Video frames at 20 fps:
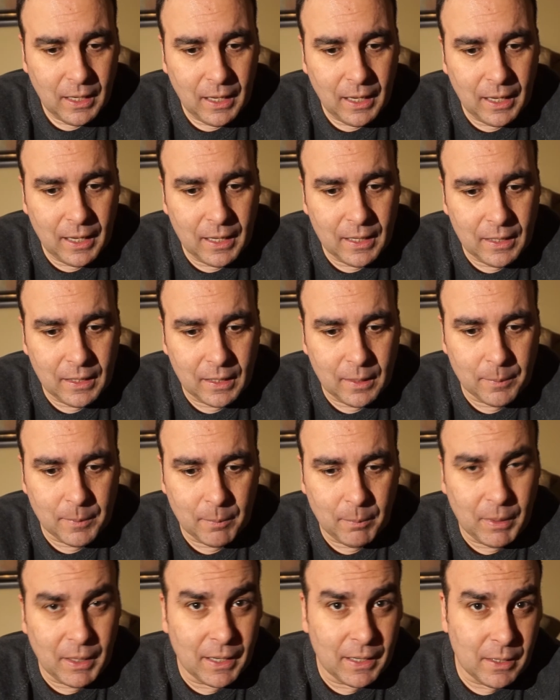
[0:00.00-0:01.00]
and it comes
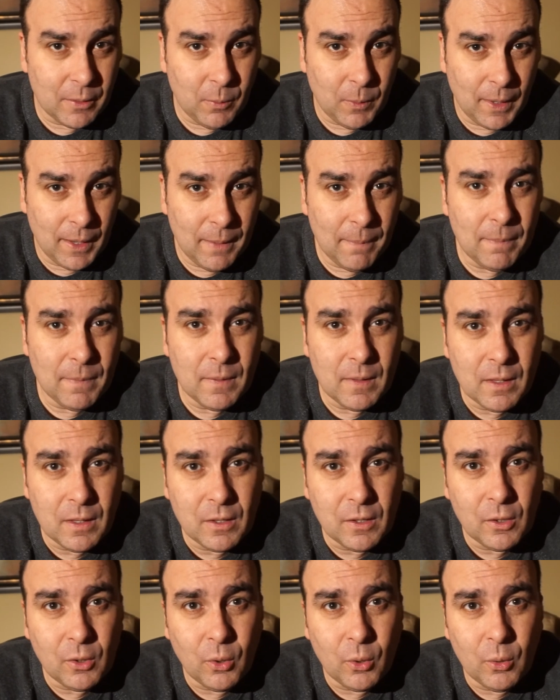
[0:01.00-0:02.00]
in black and white.
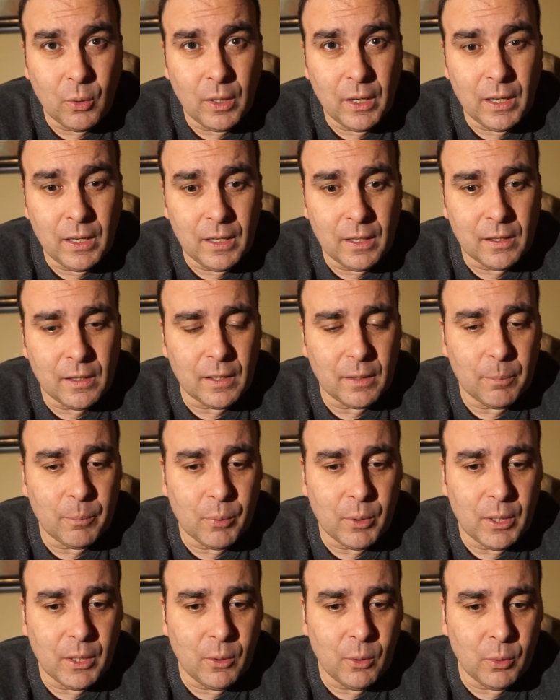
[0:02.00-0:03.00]
So it is a
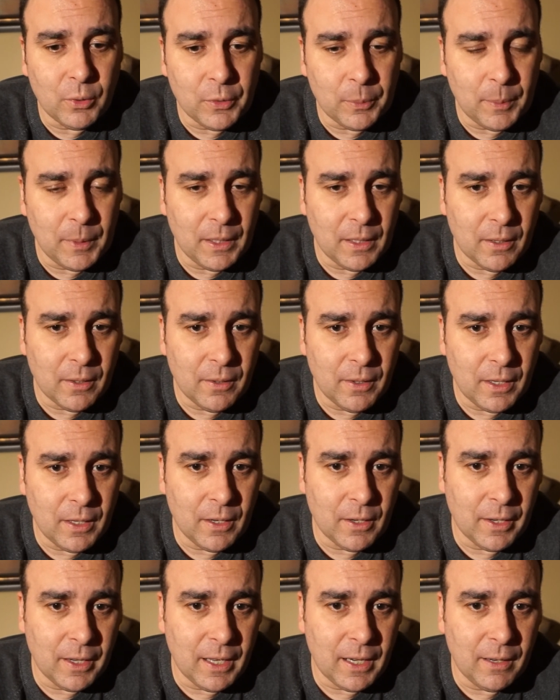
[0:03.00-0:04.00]
pretty cool speaker that
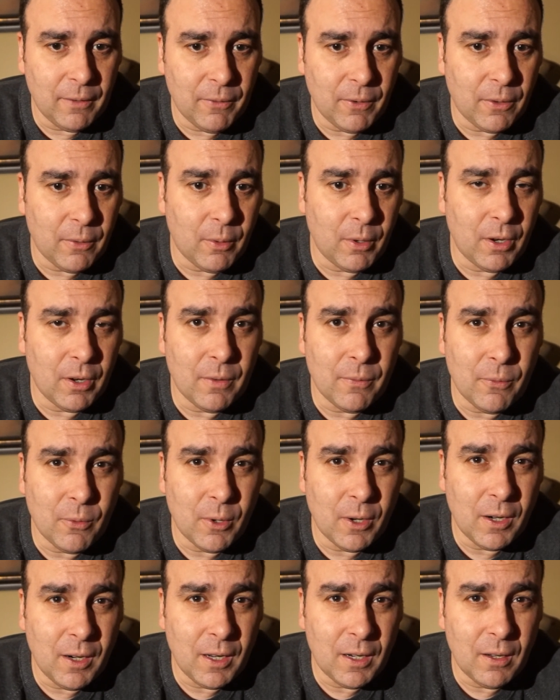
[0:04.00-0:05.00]
you're getting for
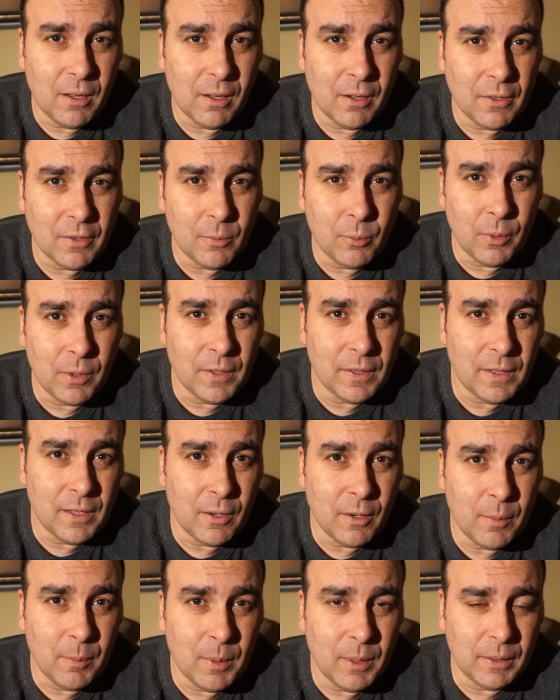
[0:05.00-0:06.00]
$349 with
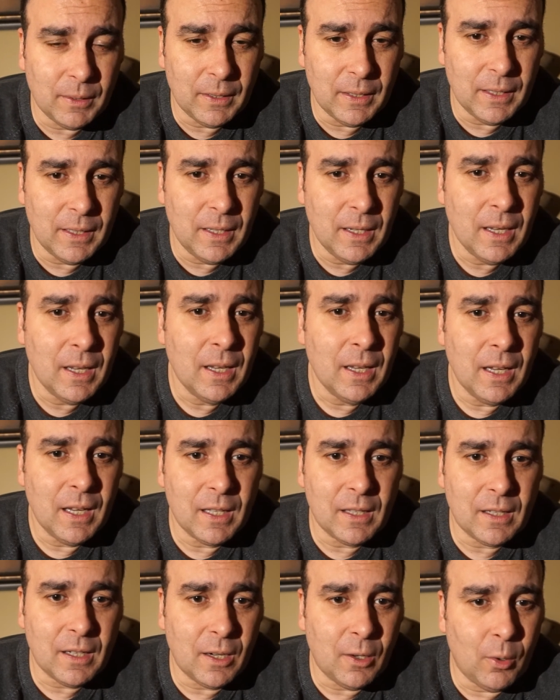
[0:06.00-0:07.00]
Siri built in.
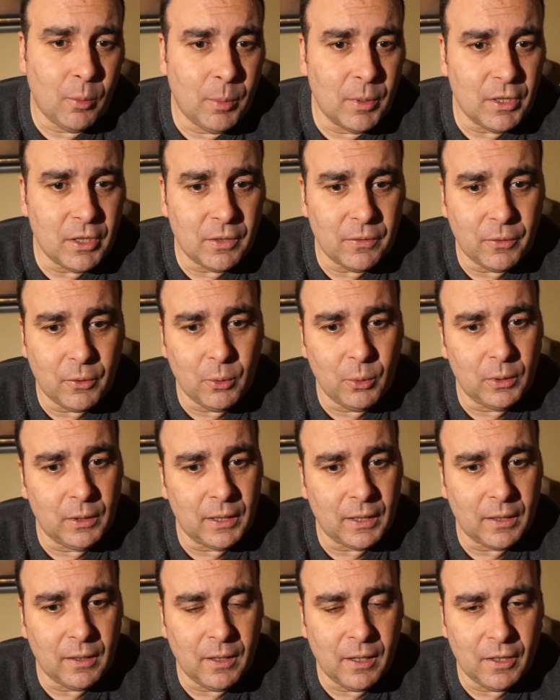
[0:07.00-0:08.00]
It's got a whole bunch of cool
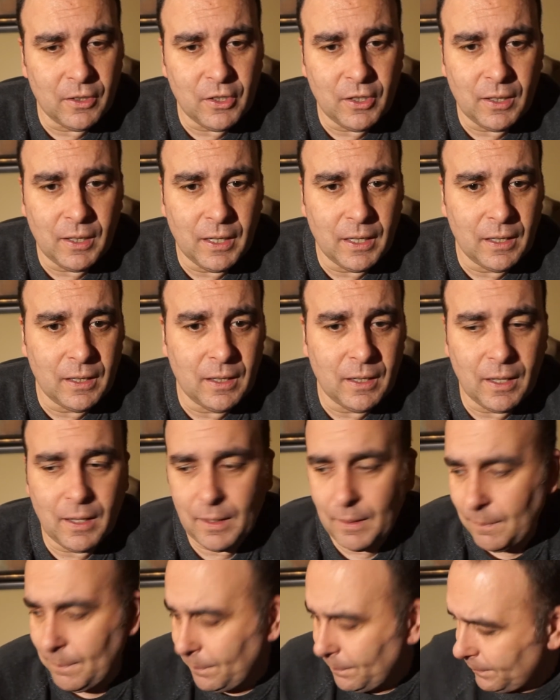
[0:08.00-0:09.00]
technology, like
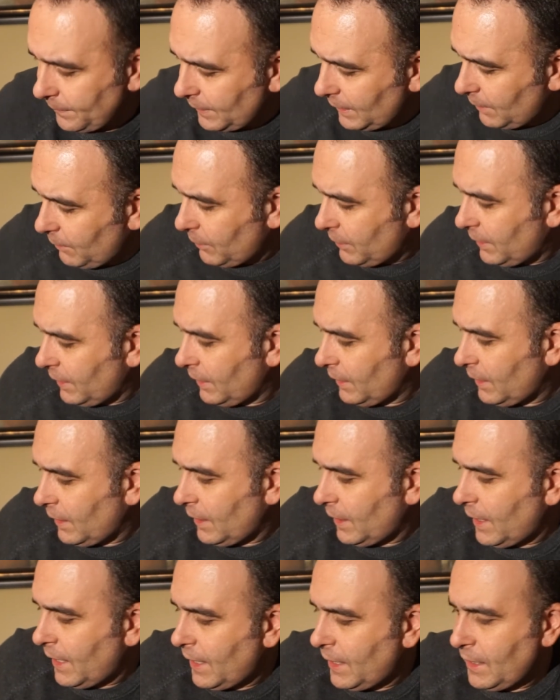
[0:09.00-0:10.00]
it was saying that
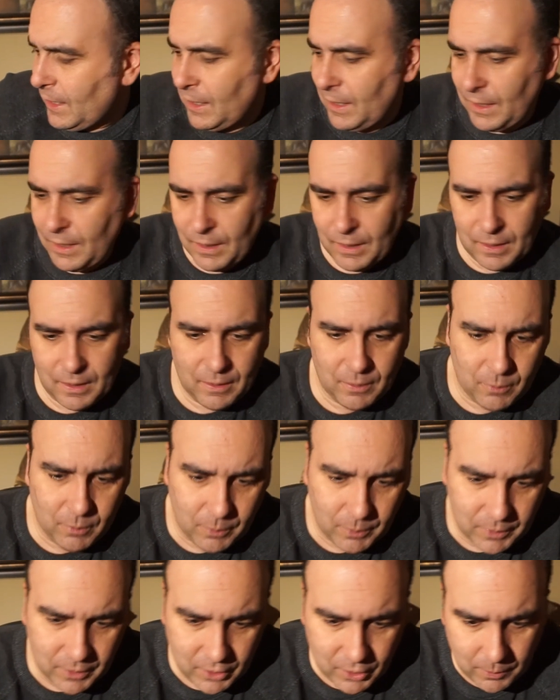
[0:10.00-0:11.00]
it had
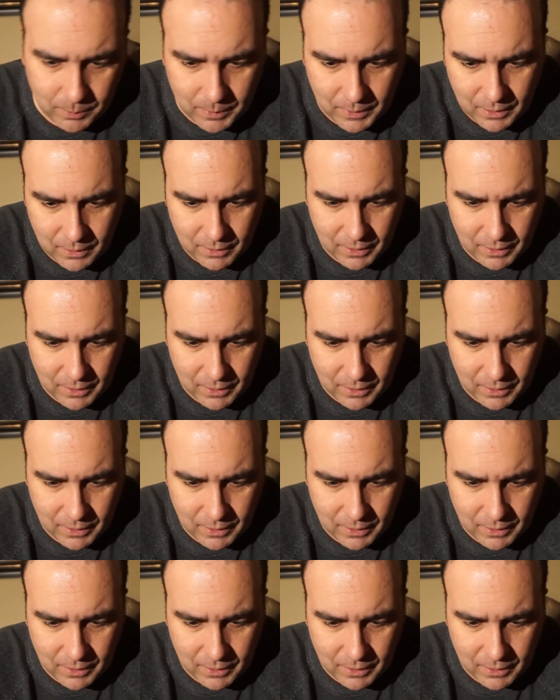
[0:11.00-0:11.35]
what was the chip in there,